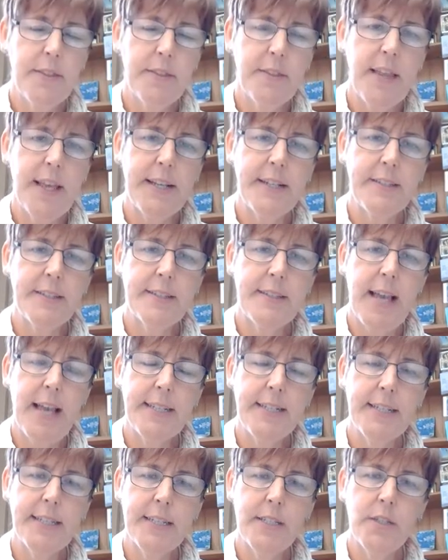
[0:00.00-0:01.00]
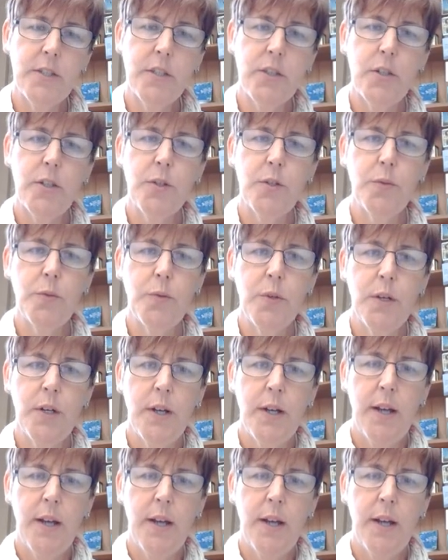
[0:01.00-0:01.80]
they tended to